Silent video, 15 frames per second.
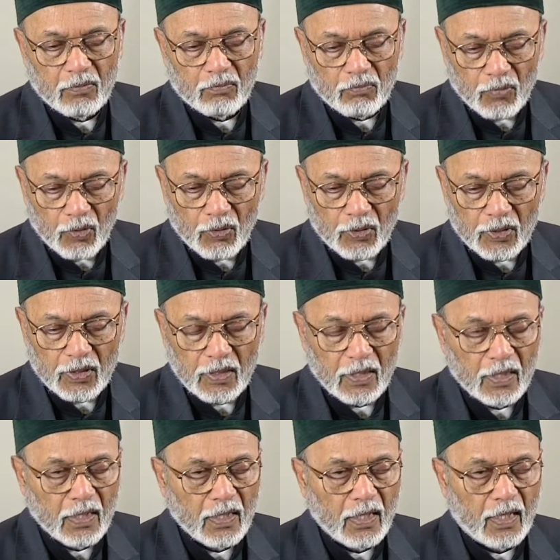Mughal,
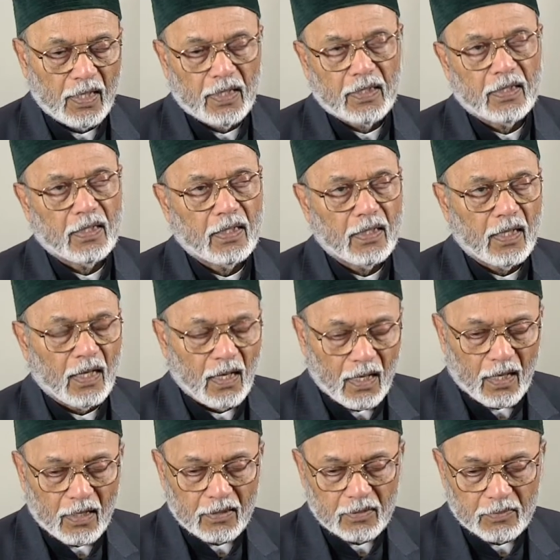and
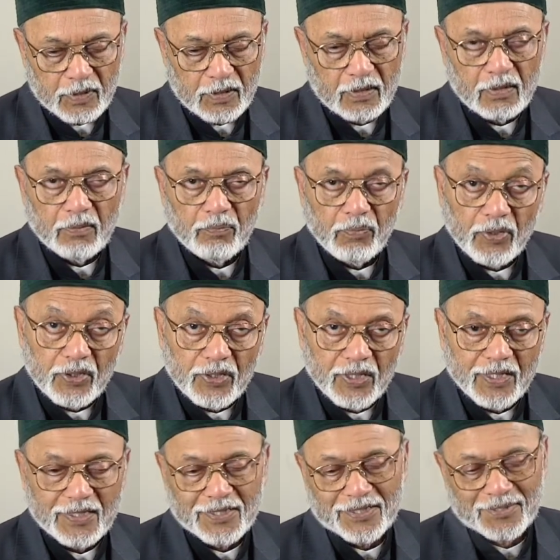Ottoman
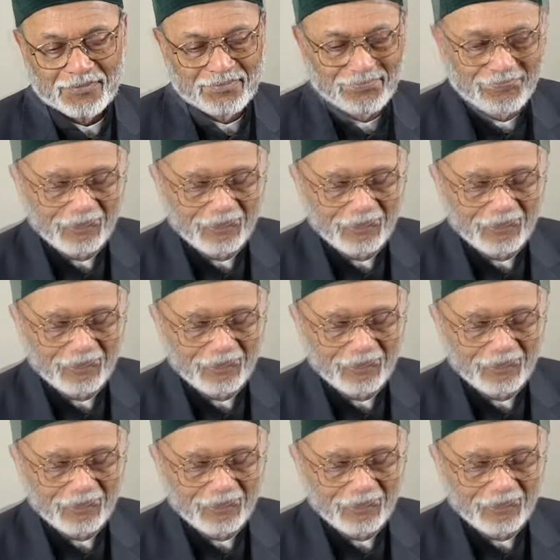periods.